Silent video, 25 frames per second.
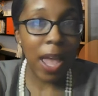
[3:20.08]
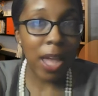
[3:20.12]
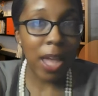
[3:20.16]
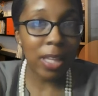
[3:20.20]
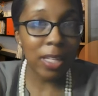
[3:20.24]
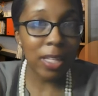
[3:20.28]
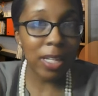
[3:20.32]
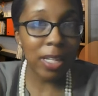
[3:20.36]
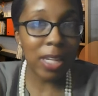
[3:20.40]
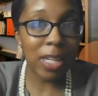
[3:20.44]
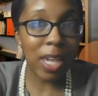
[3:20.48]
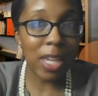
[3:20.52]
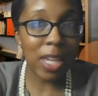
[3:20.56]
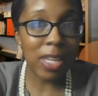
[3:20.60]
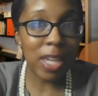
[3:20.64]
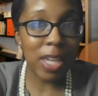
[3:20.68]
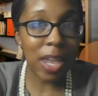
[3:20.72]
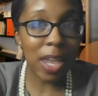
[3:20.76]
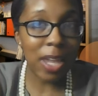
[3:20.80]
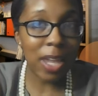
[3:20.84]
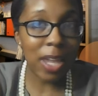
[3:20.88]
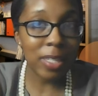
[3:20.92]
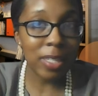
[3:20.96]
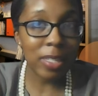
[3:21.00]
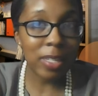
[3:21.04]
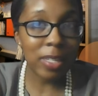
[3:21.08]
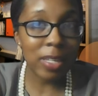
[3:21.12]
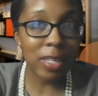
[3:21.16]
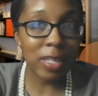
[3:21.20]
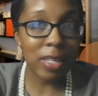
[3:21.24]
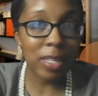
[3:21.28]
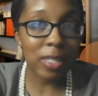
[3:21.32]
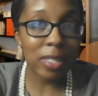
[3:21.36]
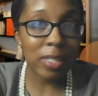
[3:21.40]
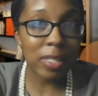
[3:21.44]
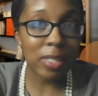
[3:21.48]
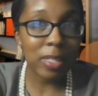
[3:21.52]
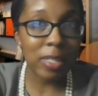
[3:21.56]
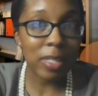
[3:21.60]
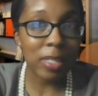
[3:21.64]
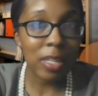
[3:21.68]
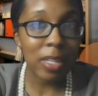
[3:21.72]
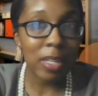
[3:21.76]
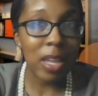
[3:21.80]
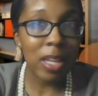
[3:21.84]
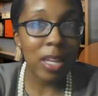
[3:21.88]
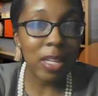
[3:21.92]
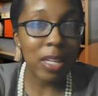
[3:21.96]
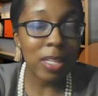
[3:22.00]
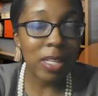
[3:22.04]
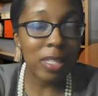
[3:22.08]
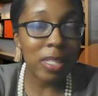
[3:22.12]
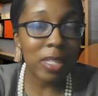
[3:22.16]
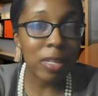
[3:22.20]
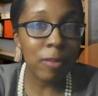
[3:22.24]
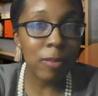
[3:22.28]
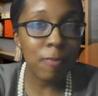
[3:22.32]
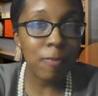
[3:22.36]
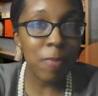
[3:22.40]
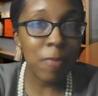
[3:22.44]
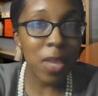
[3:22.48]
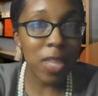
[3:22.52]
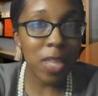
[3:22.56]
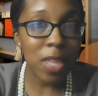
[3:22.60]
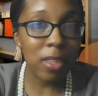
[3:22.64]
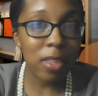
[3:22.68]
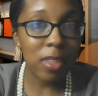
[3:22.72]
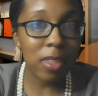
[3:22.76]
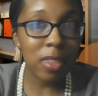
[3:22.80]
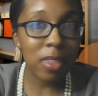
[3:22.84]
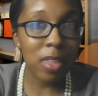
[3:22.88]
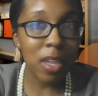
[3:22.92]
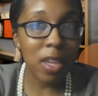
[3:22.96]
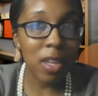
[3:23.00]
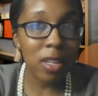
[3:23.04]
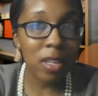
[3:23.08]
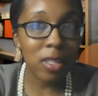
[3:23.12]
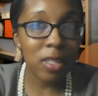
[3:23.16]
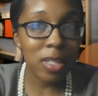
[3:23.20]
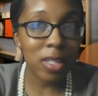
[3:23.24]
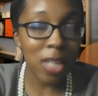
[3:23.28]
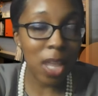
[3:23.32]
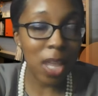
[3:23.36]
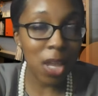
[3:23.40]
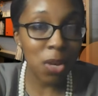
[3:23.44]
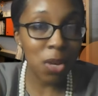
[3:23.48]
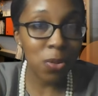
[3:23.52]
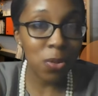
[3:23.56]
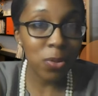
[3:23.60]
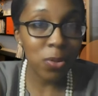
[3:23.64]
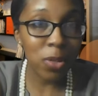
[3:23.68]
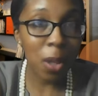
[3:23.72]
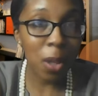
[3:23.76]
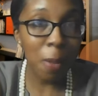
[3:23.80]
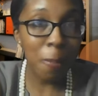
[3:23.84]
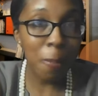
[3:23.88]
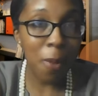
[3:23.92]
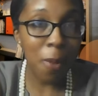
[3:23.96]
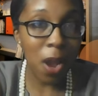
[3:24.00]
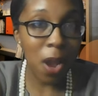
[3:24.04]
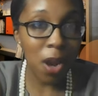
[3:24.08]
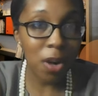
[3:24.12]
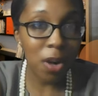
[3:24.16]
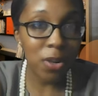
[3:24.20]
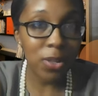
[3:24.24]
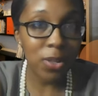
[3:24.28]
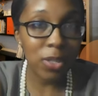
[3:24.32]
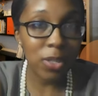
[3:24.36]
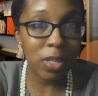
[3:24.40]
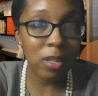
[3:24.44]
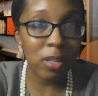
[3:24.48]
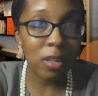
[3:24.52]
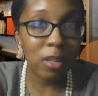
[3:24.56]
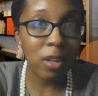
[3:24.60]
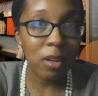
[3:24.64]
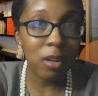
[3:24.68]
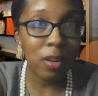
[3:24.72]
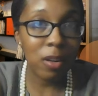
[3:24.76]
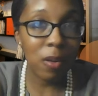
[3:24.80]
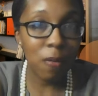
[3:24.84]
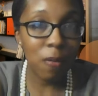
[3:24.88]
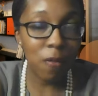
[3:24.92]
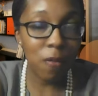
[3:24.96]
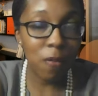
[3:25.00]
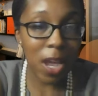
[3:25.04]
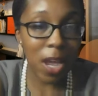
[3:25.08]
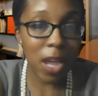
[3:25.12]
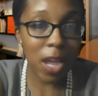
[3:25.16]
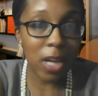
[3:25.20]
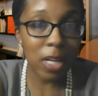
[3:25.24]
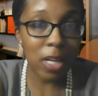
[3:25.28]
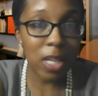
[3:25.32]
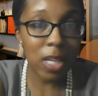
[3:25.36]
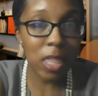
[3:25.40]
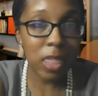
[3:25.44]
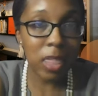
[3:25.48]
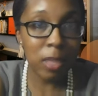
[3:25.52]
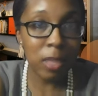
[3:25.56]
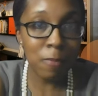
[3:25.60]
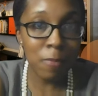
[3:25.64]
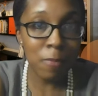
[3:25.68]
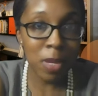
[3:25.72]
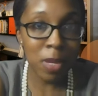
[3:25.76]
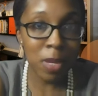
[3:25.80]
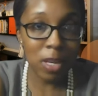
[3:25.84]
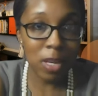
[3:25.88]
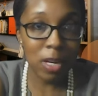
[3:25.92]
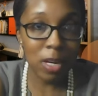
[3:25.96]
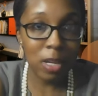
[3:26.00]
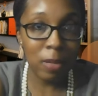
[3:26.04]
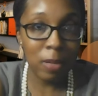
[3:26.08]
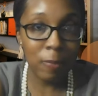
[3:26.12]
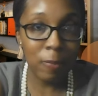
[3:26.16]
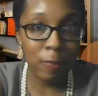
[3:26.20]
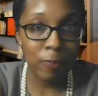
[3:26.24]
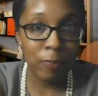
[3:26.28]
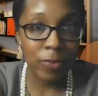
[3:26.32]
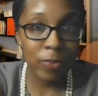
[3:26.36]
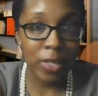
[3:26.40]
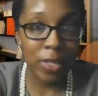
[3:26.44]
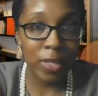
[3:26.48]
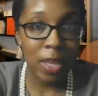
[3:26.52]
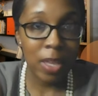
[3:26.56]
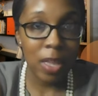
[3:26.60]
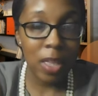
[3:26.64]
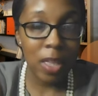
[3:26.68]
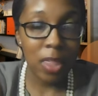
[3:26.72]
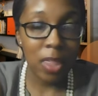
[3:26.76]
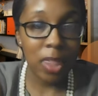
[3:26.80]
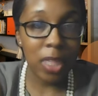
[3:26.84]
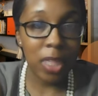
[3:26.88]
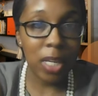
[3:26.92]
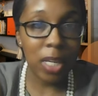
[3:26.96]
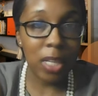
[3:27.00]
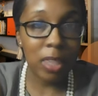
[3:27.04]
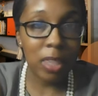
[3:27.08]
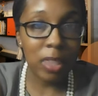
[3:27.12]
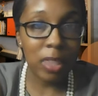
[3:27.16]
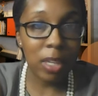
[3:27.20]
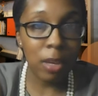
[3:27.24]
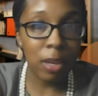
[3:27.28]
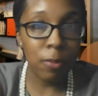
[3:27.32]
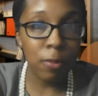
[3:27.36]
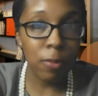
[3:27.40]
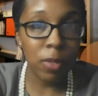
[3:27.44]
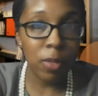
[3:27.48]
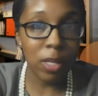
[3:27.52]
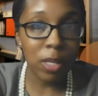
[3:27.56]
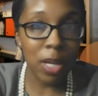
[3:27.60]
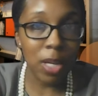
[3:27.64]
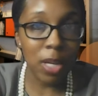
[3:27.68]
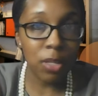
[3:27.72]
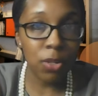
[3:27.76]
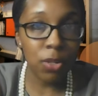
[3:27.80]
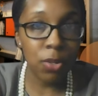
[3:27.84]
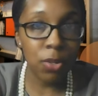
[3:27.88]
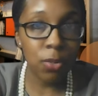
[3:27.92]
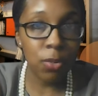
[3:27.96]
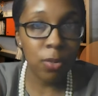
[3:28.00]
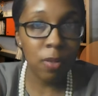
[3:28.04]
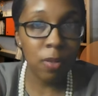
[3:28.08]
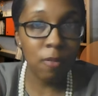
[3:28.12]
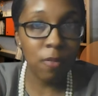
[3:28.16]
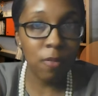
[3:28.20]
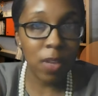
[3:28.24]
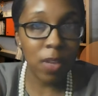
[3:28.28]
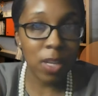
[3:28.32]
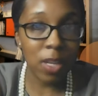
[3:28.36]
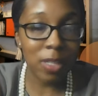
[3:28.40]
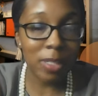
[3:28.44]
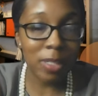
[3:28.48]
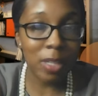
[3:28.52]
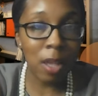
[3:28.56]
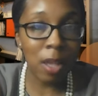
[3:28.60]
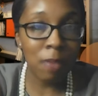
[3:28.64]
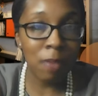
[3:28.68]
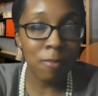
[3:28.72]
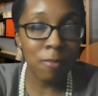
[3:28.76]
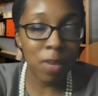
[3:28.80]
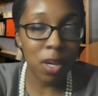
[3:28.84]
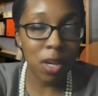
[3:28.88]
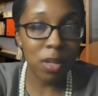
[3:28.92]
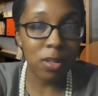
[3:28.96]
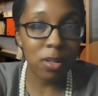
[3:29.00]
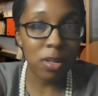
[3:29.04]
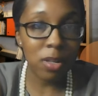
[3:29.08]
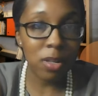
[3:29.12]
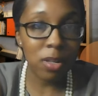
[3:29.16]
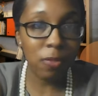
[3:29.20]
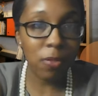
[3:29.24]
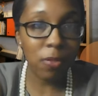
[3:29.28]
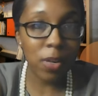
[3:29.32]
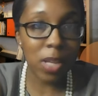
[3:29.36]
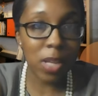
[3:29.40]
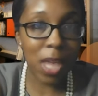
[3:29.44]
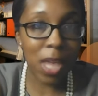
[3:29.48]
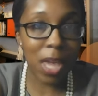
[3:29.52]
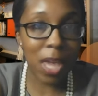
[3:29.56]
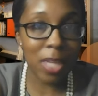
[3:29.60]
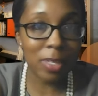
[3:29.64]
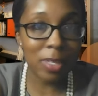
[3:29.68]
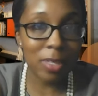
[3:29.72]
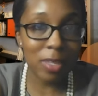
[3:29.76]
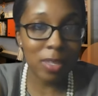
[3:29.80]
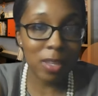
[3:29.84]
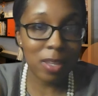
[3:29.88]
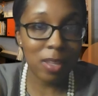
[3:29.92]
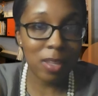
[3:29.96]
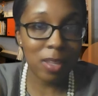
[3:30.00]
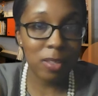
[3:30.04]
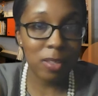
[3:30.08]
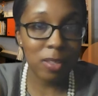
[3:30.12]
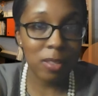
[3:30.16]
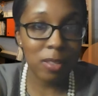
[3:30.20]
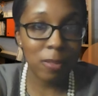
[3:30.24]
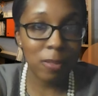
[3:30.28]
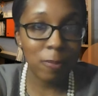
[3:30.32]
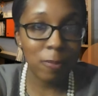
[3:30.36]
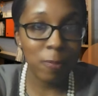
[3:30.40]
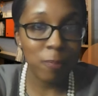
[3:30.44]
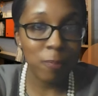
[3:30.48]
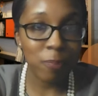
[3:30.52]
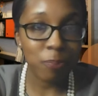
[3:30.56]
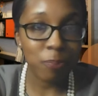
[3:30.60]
Allocating assets is a method that entails a person dividing the money that they would like to invest among different assets.